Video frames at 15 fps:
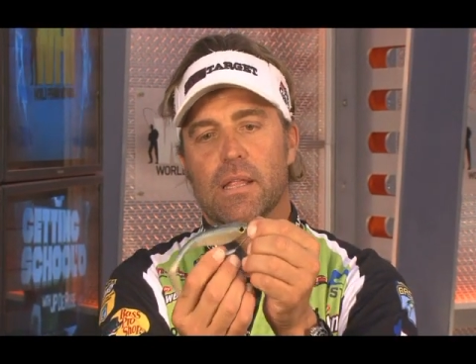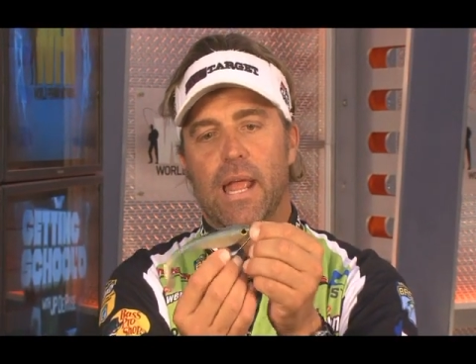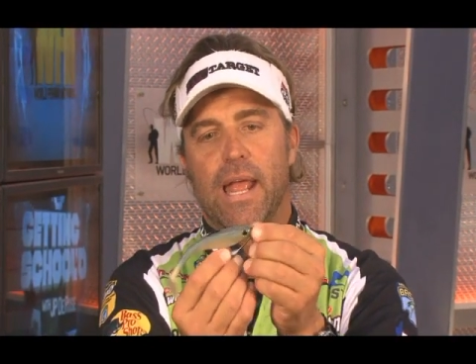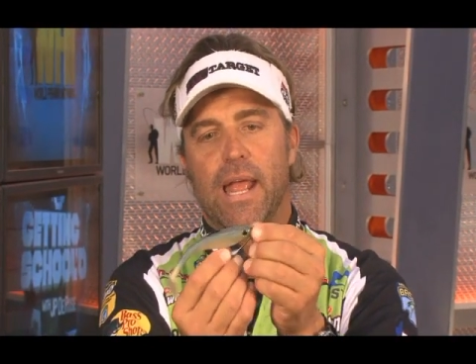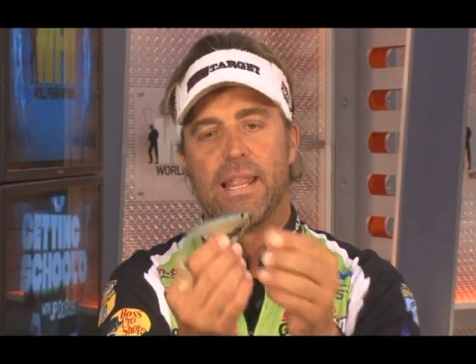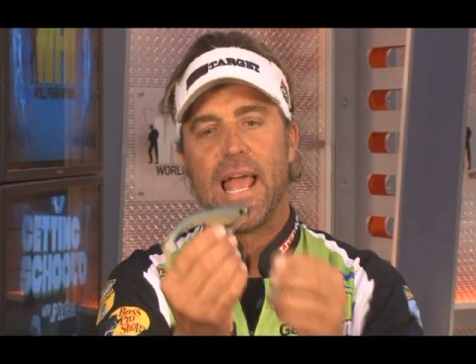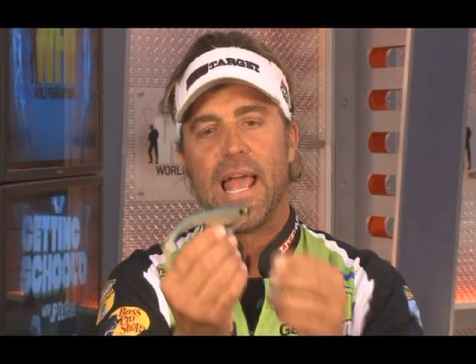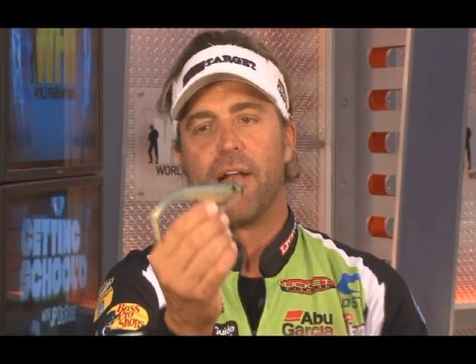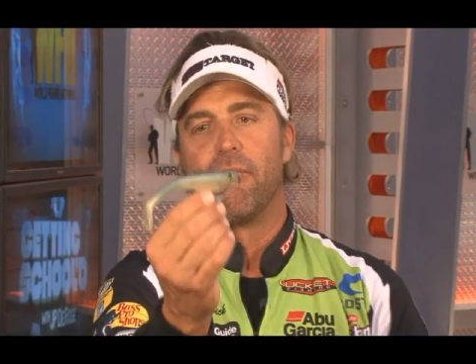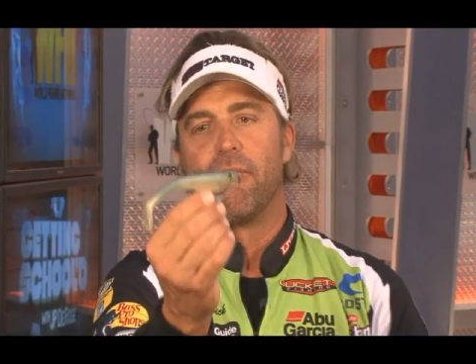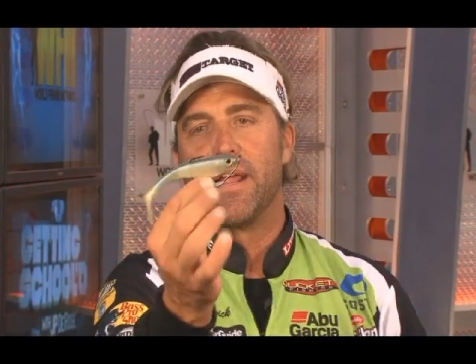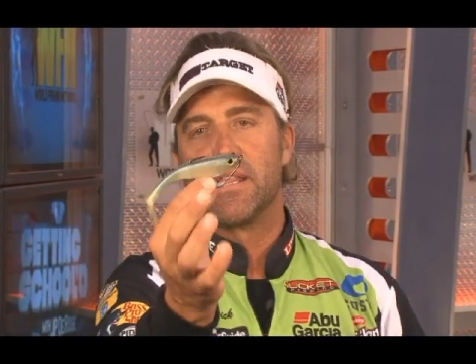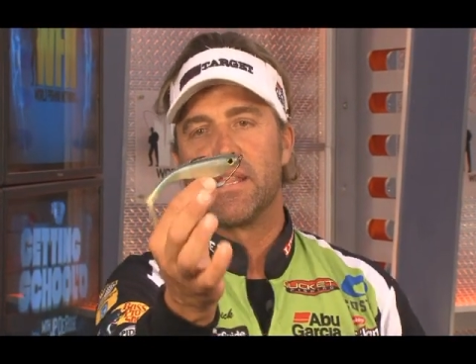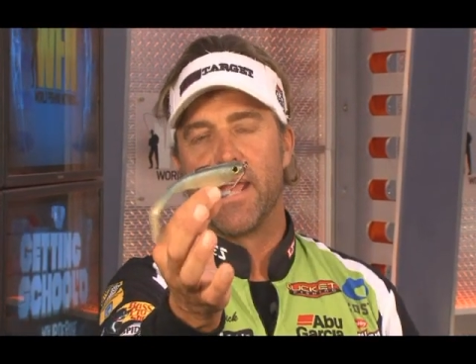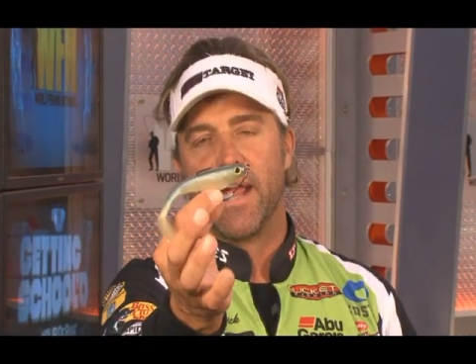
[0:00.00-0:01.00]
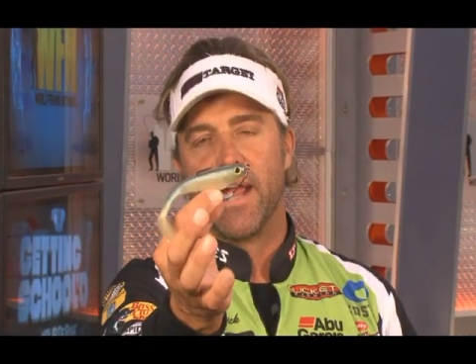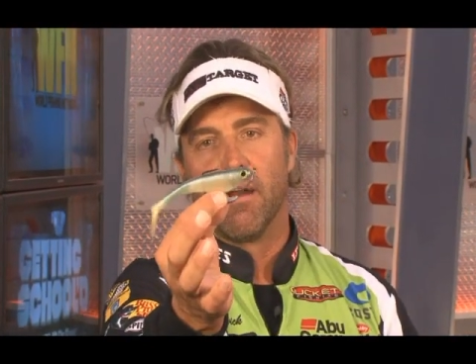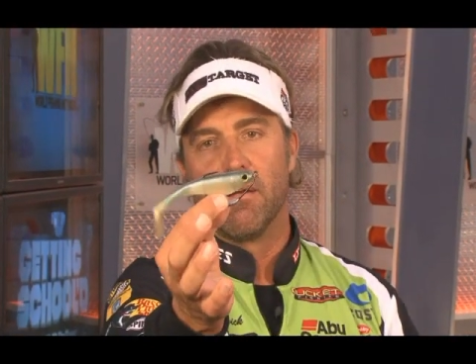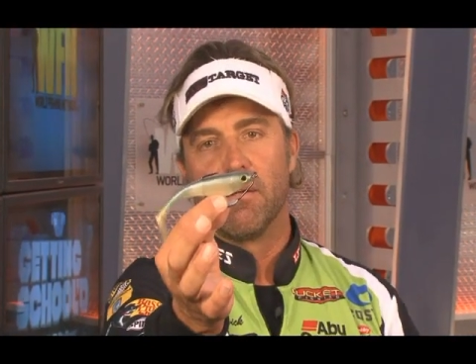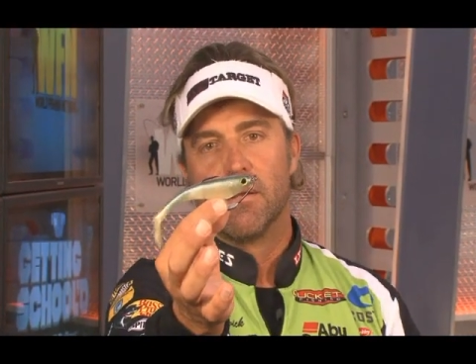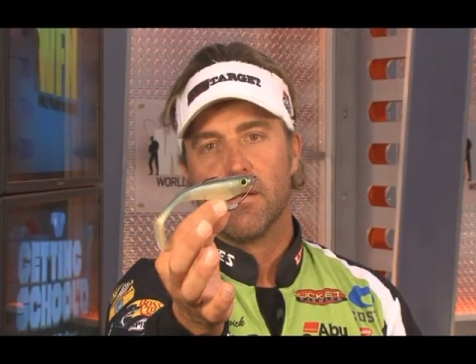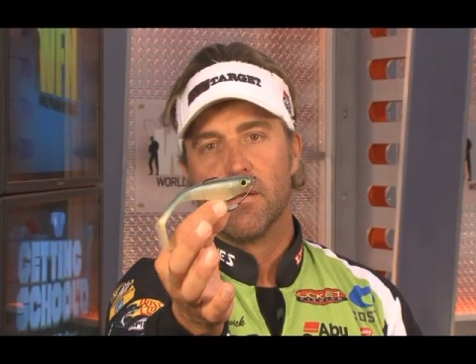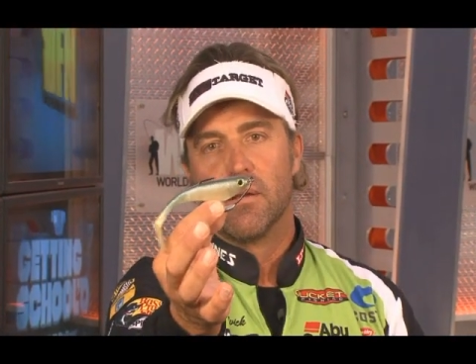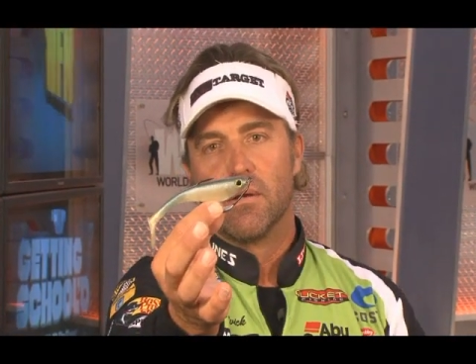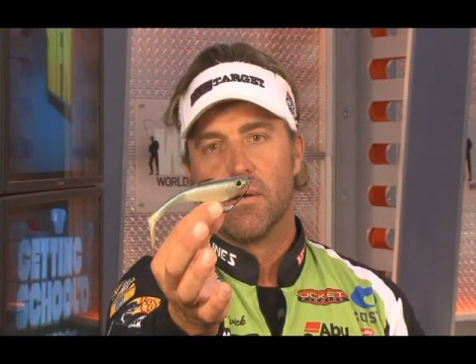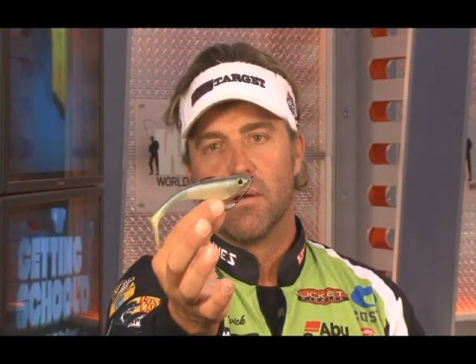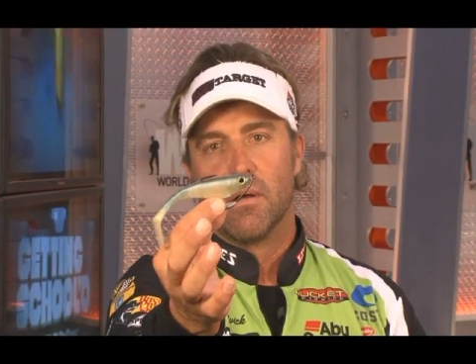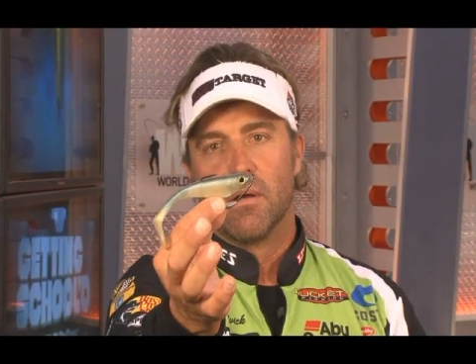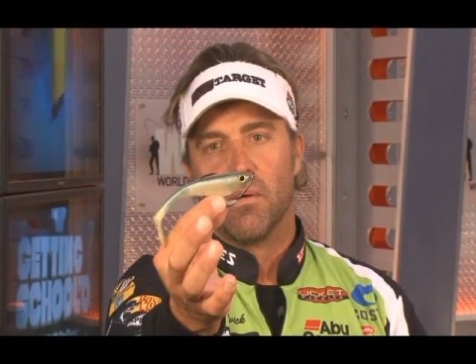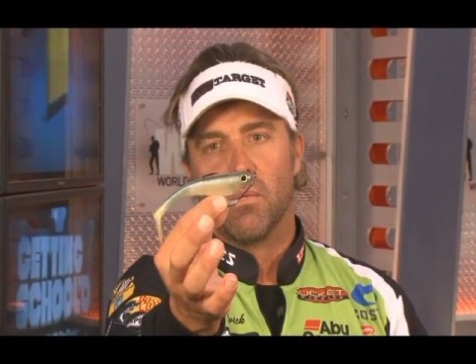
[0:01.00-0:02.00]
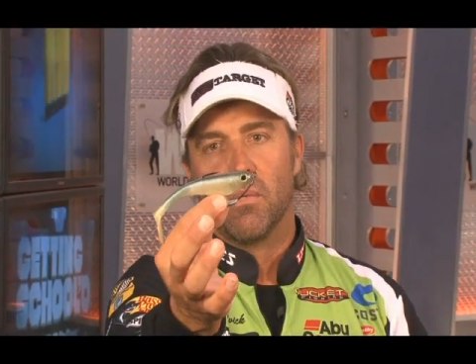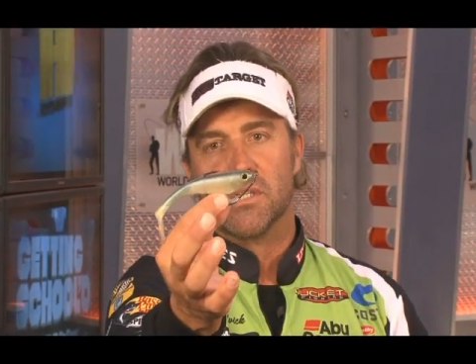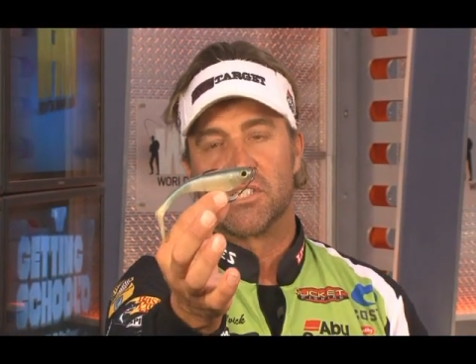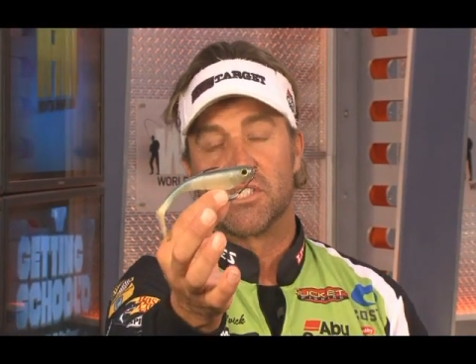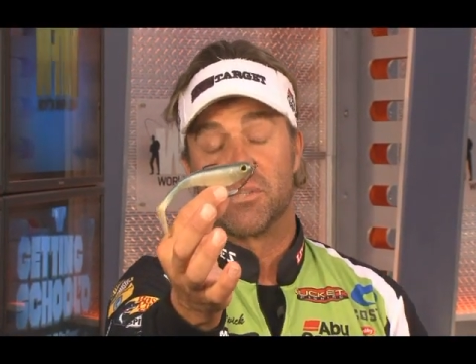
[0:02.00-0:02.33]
and that right there was